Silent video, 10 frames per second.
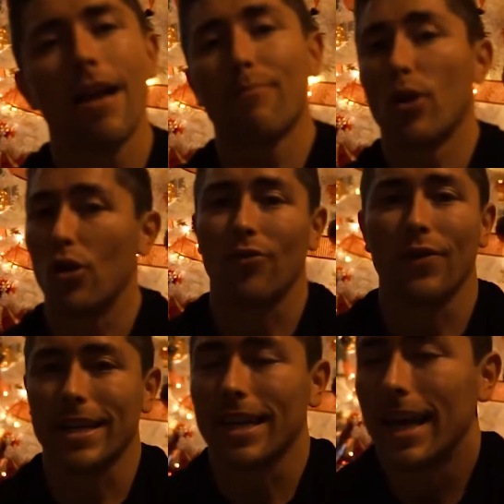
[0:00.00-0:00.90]

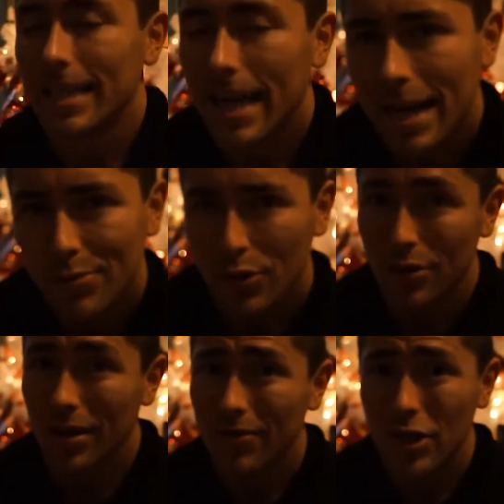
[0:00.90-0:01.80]
Perfect, guys, I
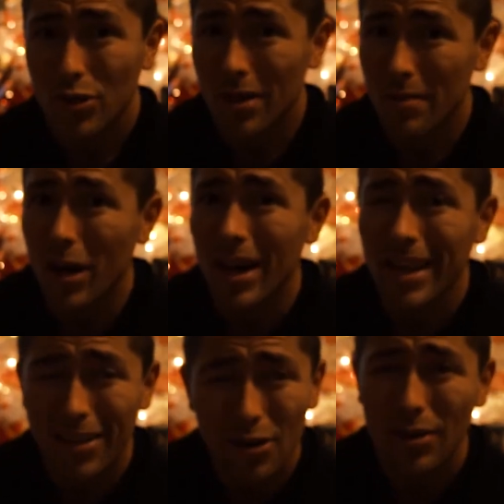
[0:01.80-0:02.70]
absolutely love this short. I bought
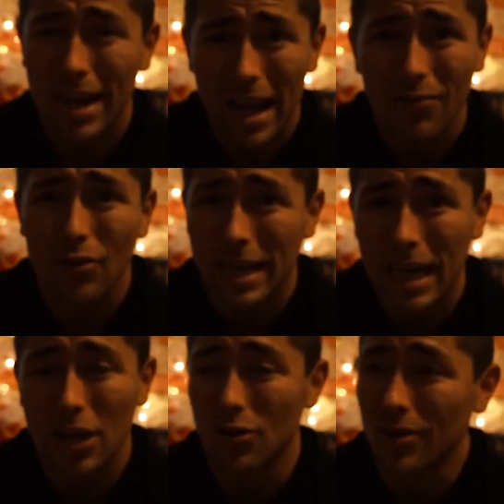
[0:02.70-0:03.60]
literally every
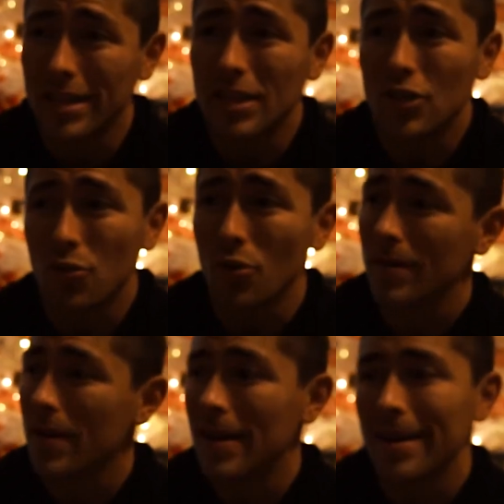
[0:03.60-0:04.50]
color in this short.
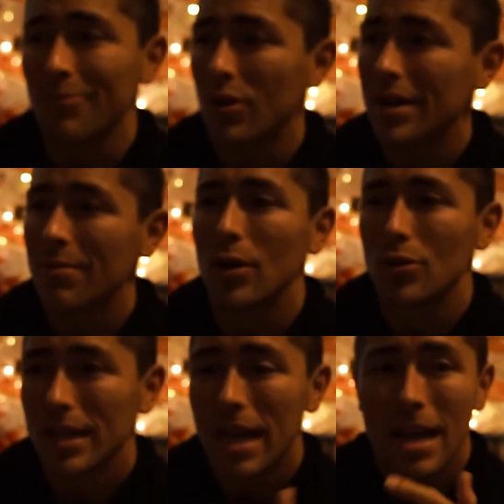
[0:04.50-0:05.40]
One of the
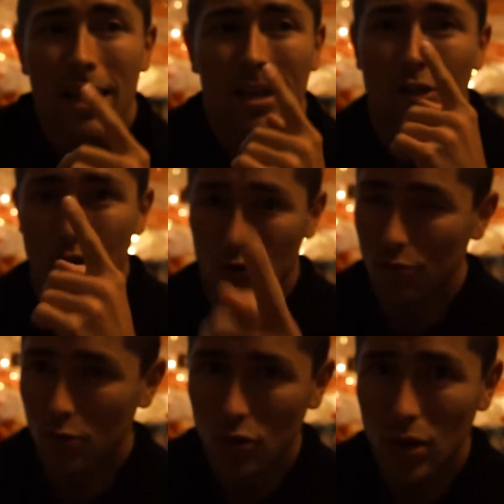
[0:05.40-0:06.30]
most
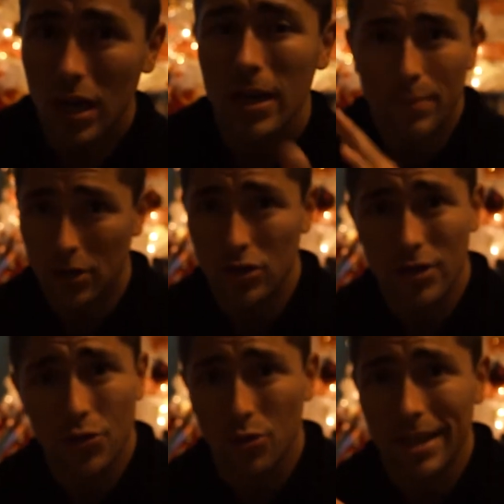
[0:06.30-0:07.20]
durable pairs
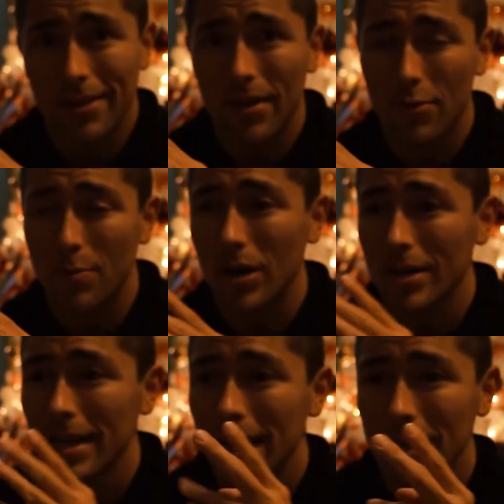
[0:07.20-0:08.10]
of shorts that I've ever
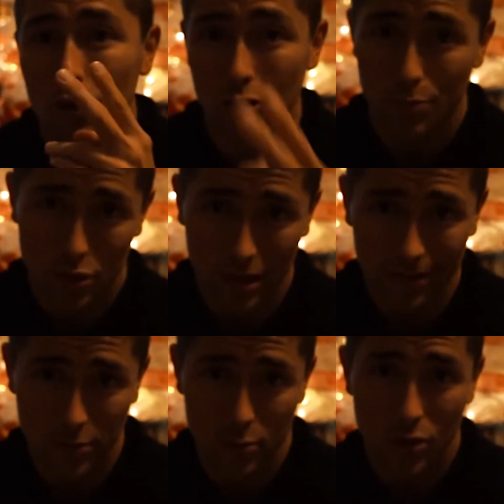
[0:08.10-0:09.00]
bought in. Super
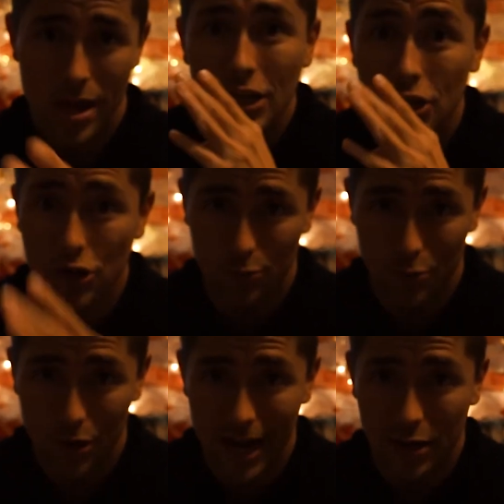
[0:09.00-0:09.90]
comfortable,
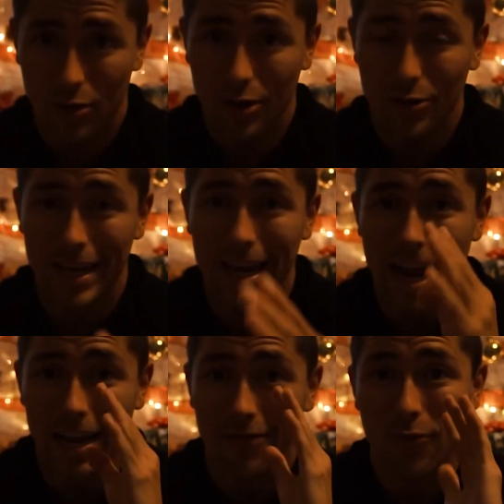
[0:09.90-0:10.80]
super high quality,
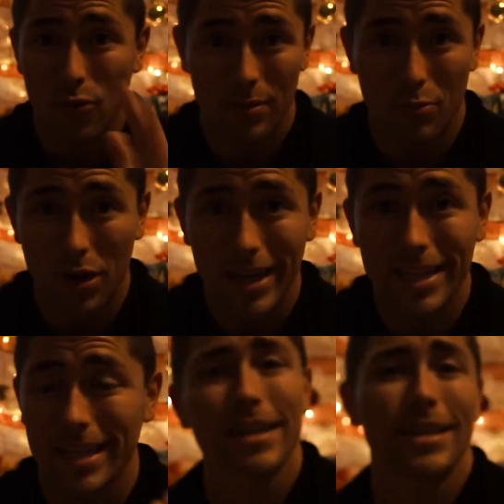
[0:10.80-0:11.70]
and for the
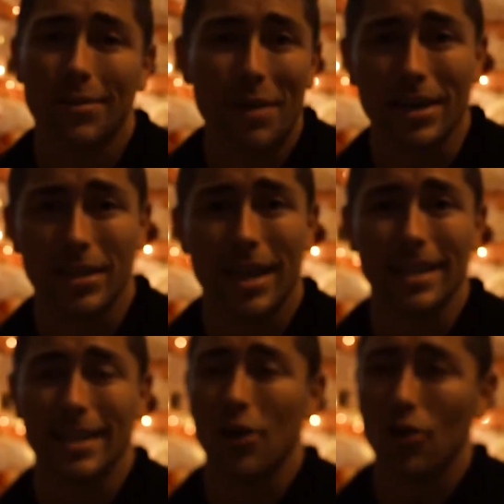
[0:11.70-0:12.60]
price, it's unmatched,
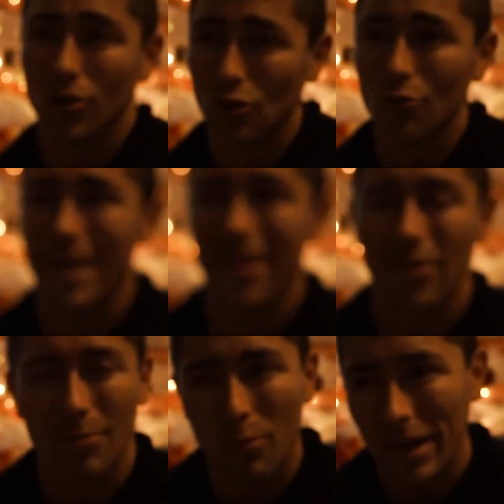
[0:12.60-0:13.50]
guys. They are a little bit
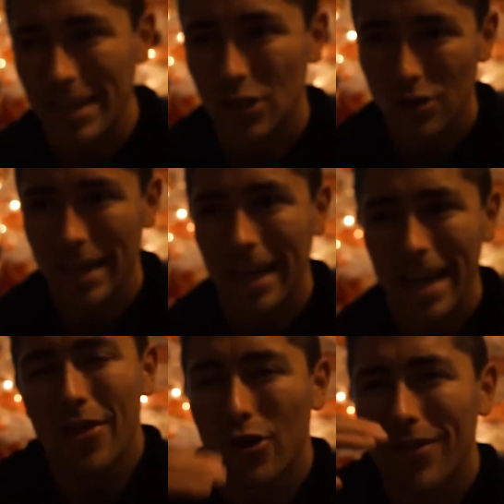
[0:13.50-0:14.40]
on the pricier
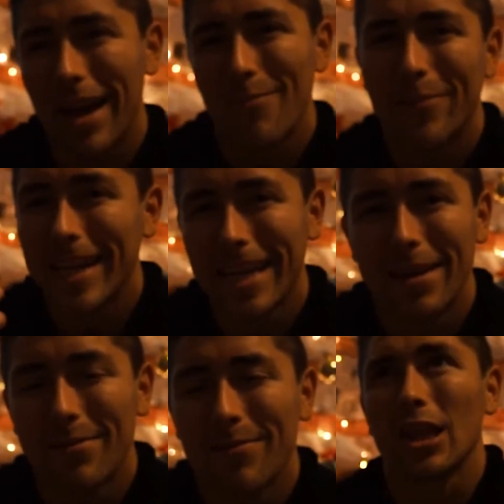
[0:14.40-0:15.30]
side. They're on the
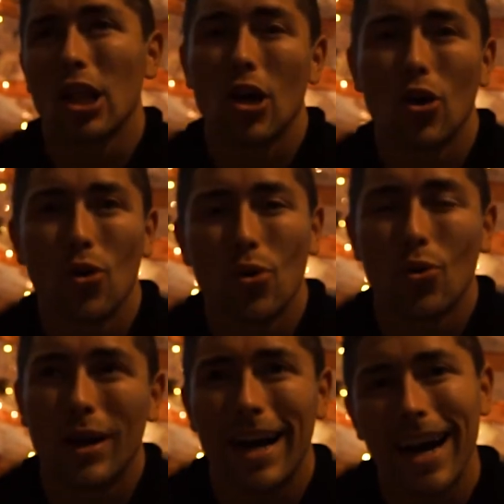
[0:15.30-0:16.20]
medium,
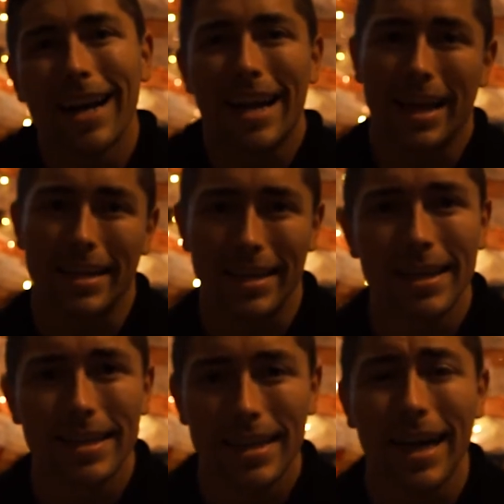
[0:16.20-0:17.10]
low, high-end
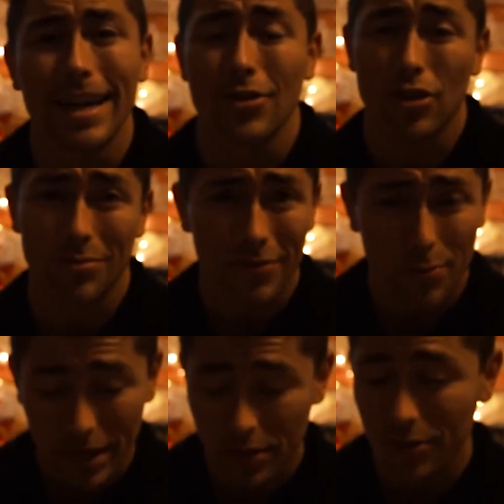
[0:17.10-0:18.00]
side in terms of
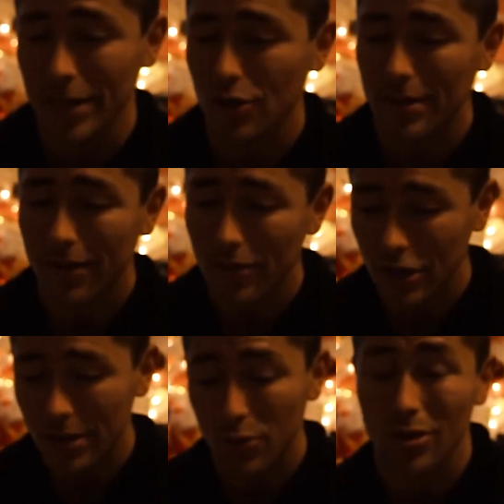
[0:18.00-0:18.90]
price range. They're definitely
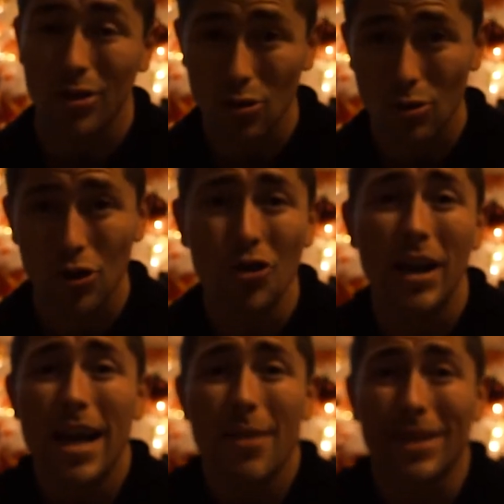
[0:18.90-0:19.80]
cheaper than Lulu,
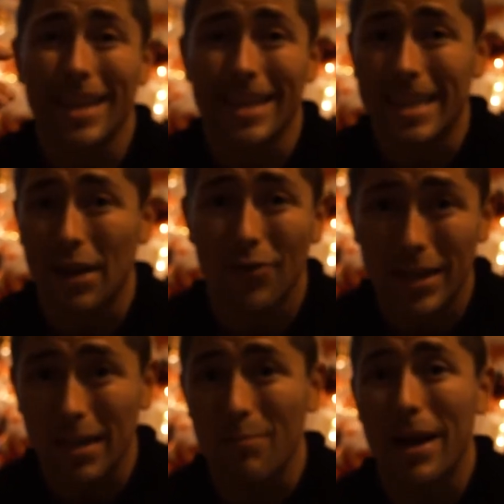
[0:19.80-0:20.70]
but they
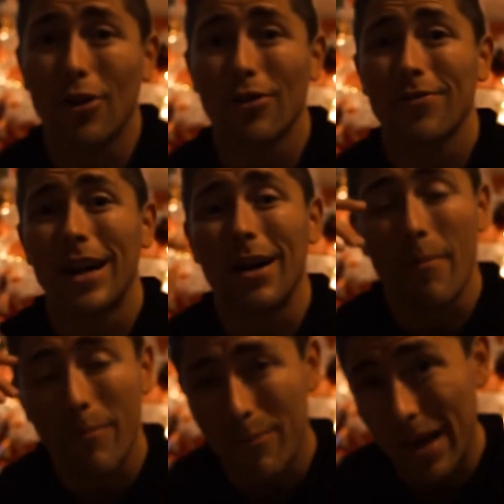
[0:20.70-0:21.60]
definitely compare, if not
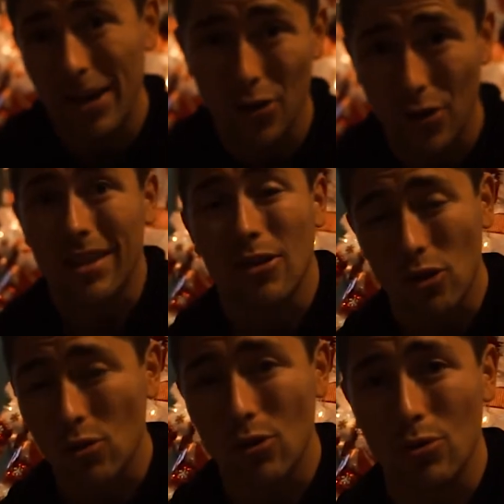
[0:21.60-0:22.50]
better than the
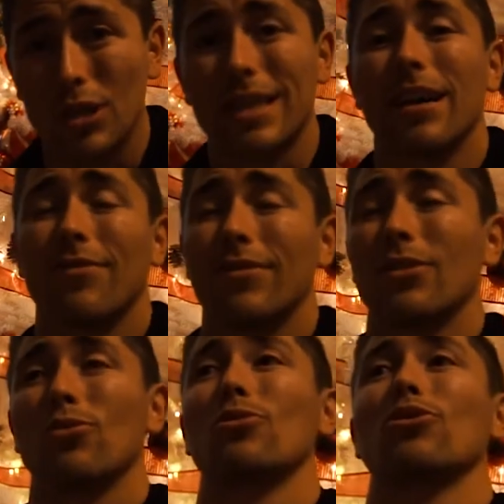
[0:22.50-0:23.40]
Lulu stuff and
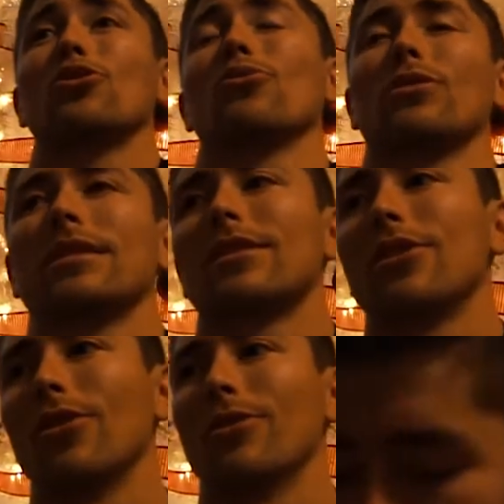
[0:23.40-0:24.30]
Lulu shorts. So